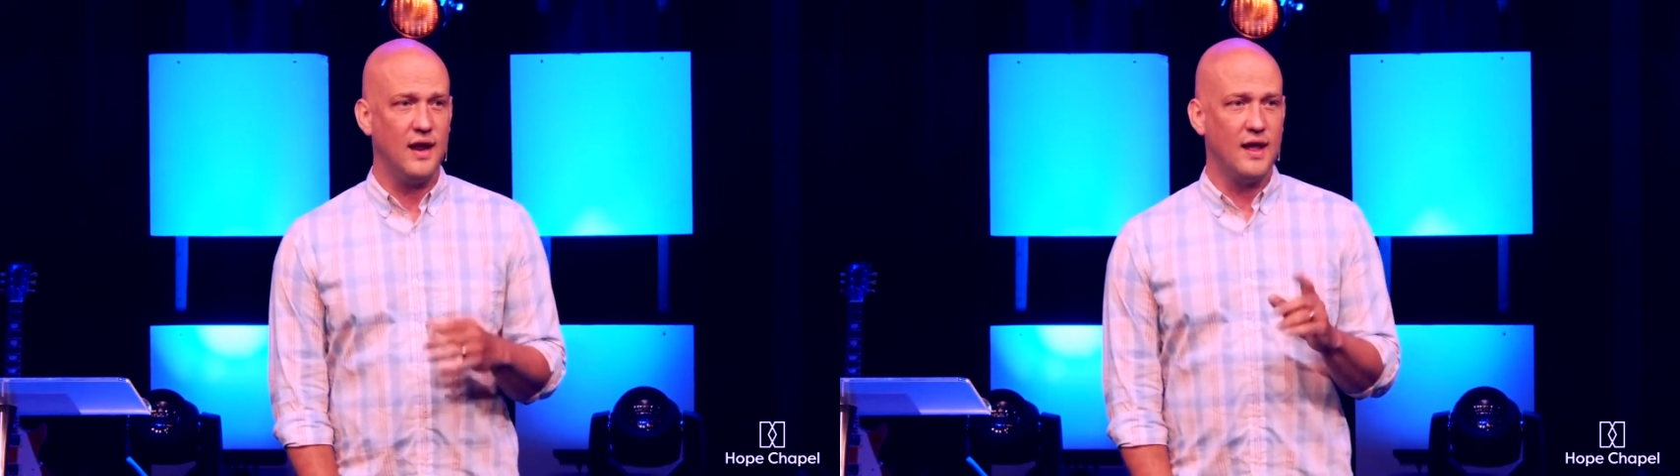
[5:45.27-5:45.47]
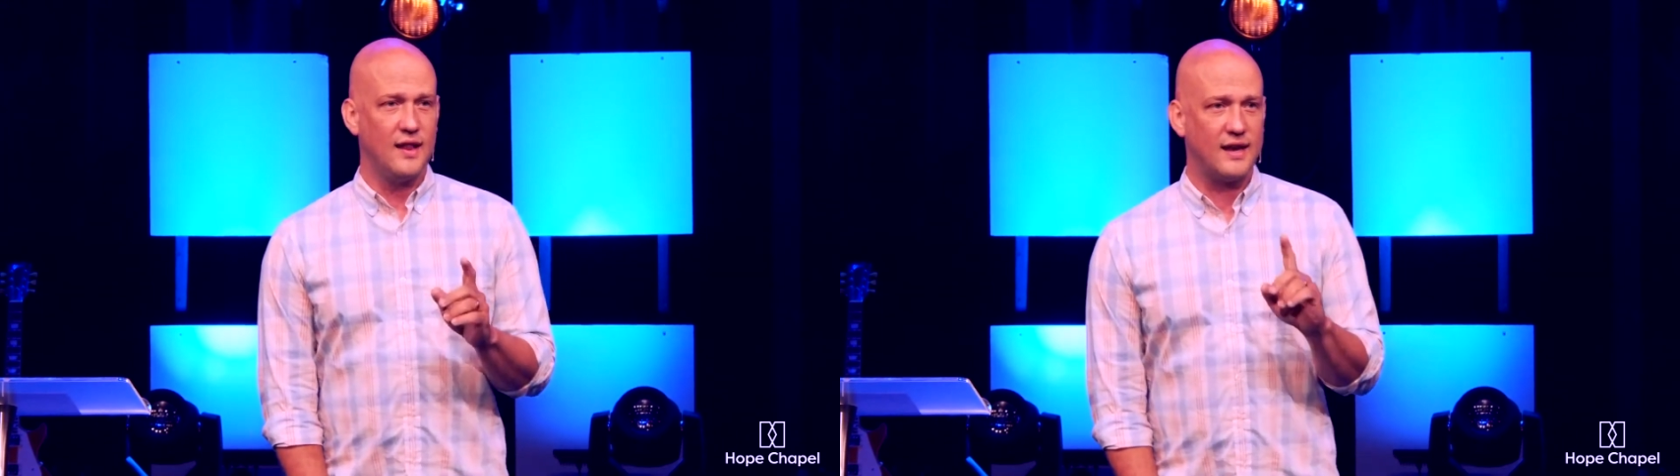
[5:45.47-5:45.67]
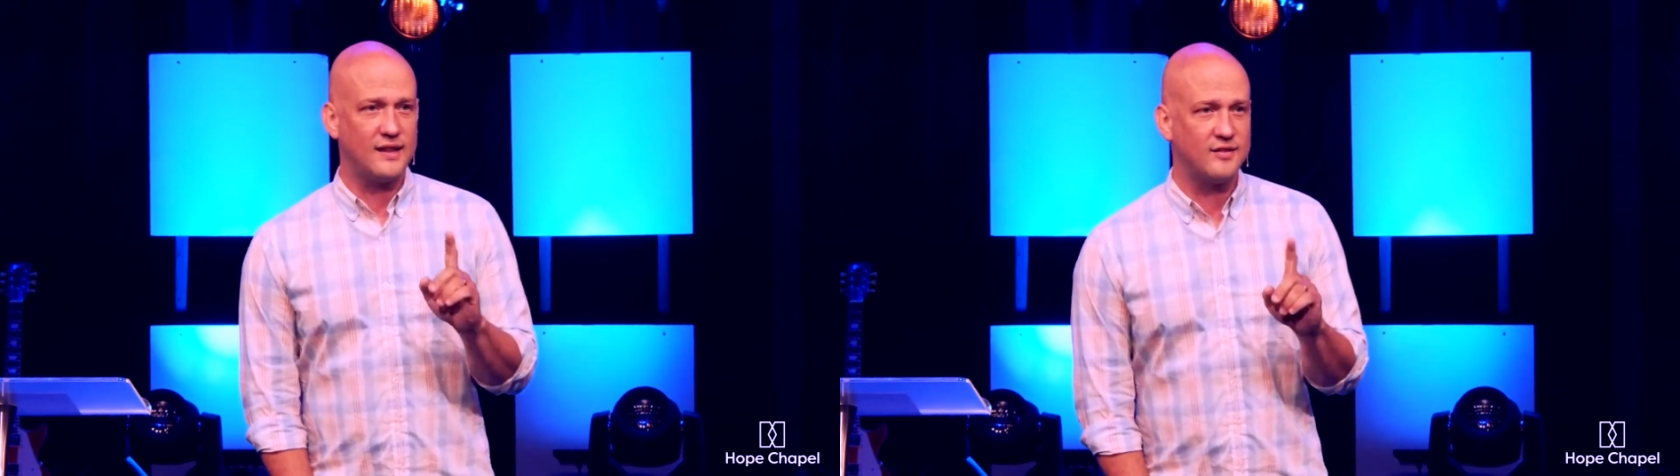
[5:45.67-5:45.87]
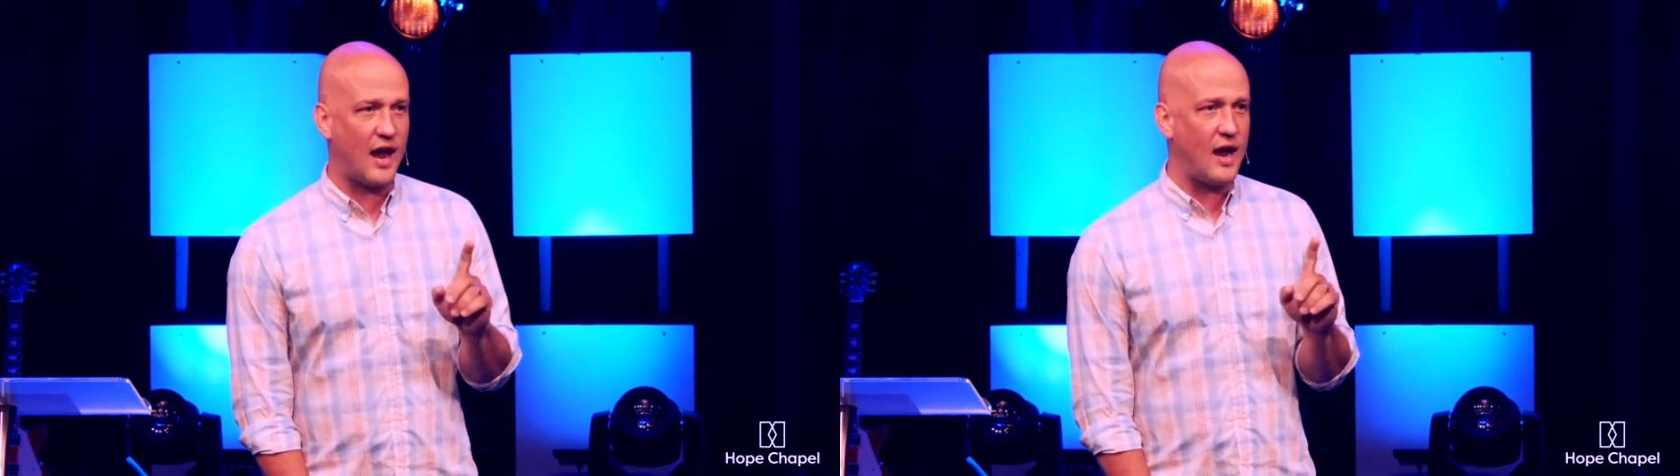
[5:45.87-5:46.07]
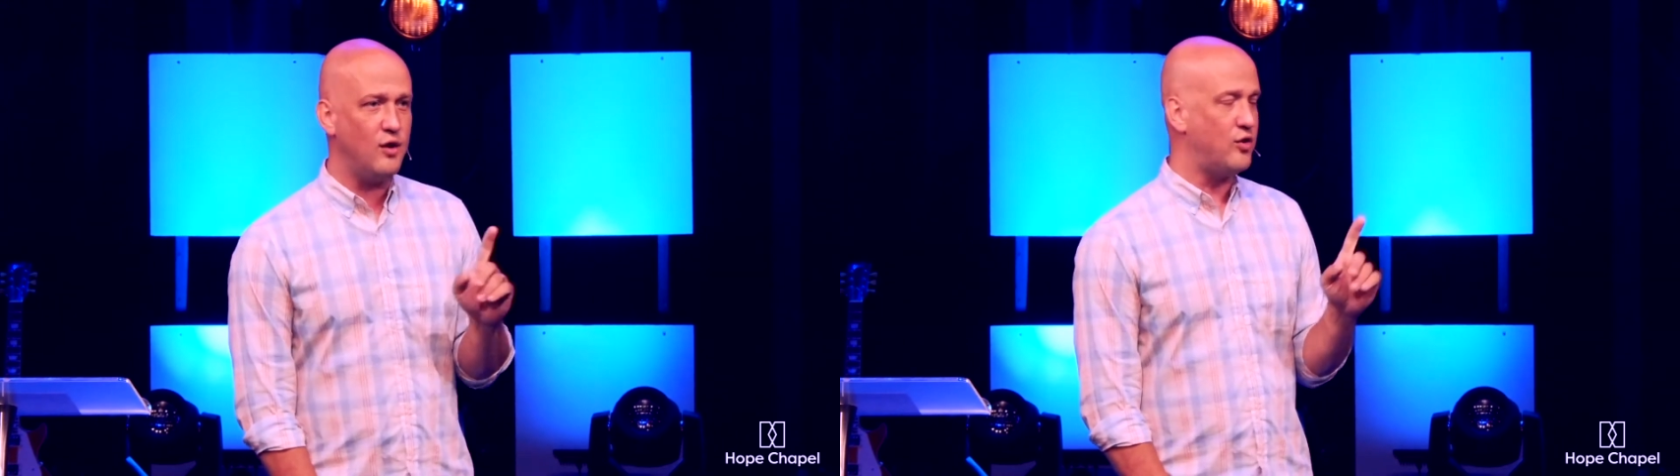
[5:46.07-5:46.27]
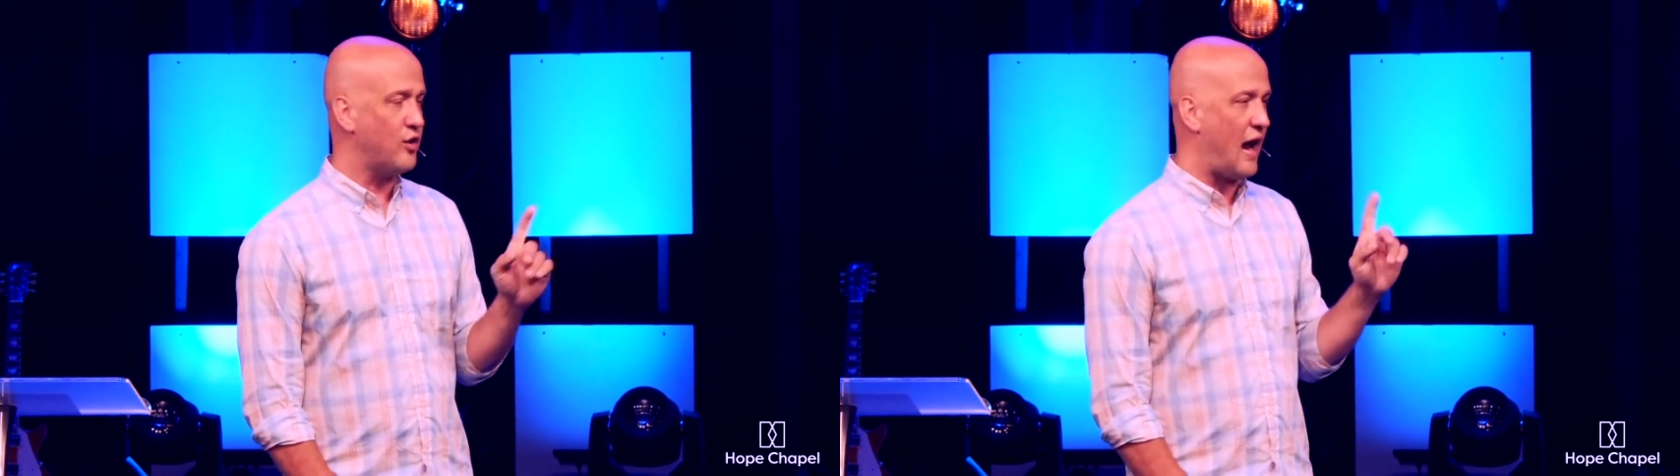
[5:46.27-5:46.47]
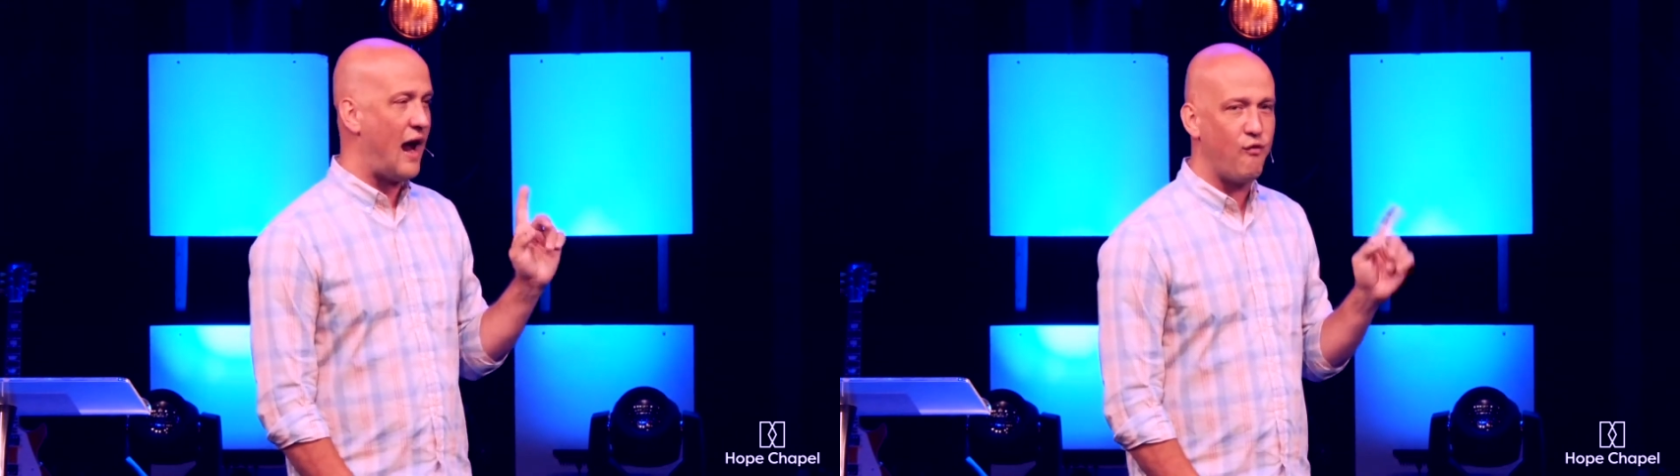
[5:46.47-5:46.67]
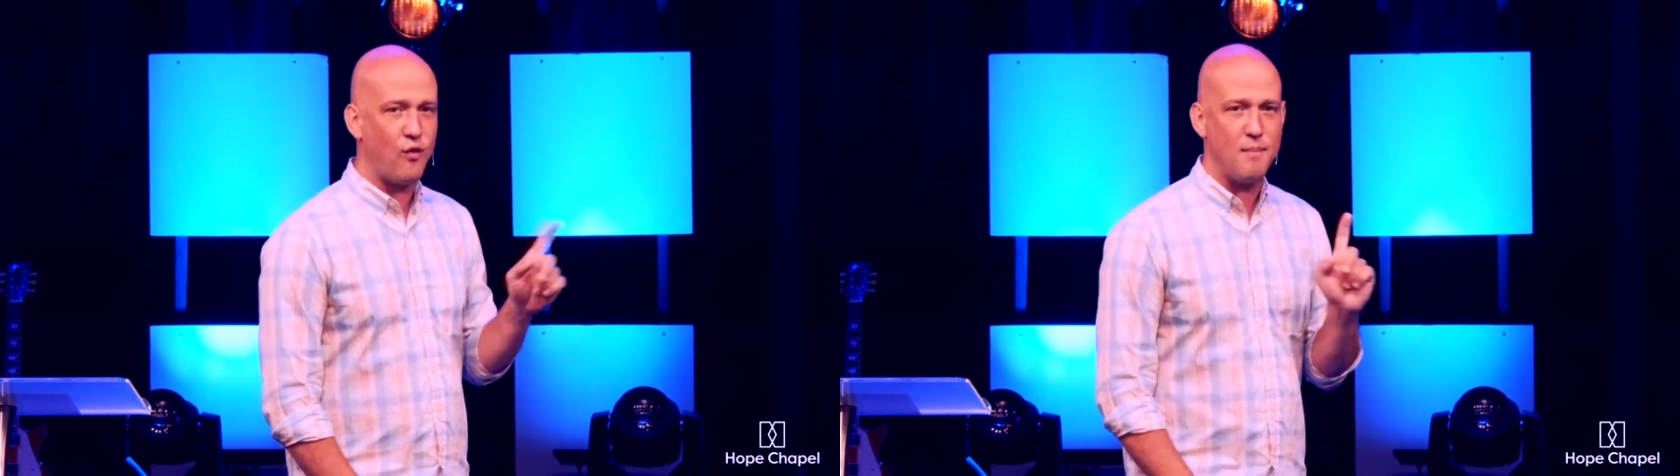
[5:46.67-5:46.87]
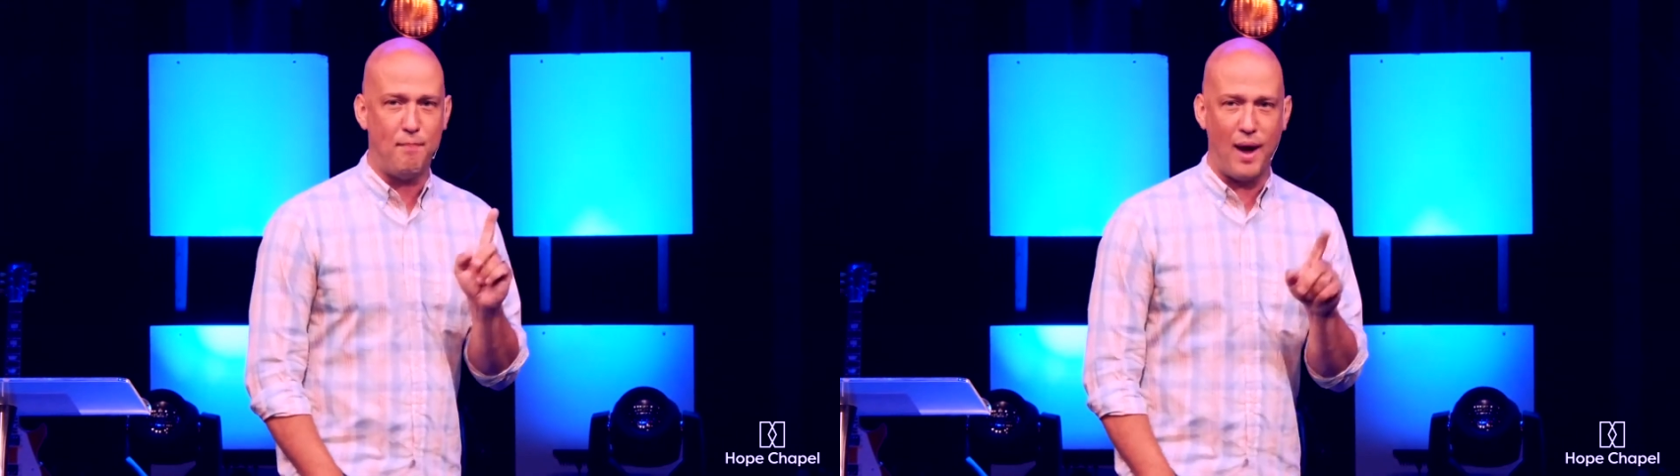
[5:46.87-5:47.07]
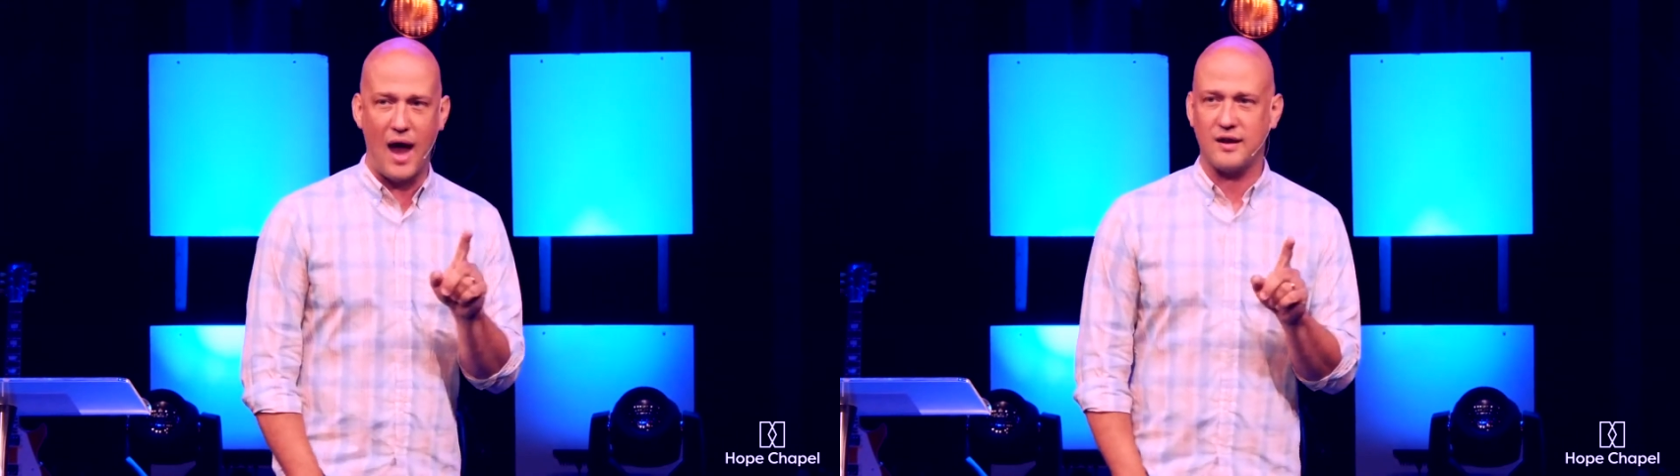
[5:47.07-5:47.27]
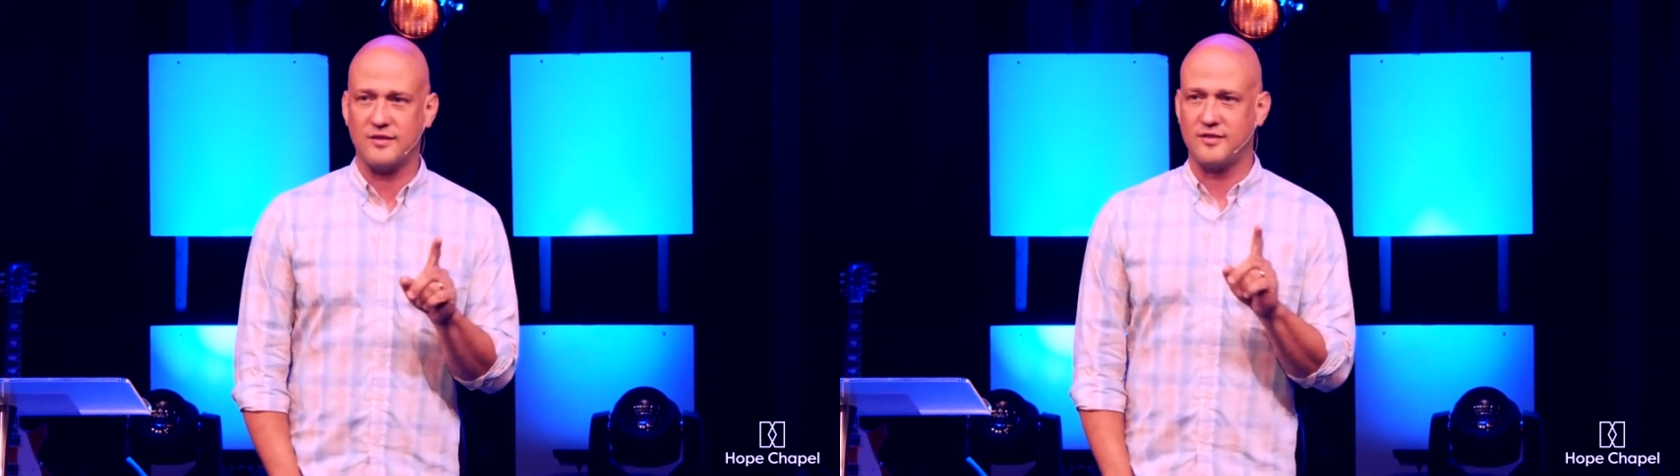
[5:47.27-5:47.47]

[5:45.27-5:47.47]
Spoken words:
Like this guy who took every box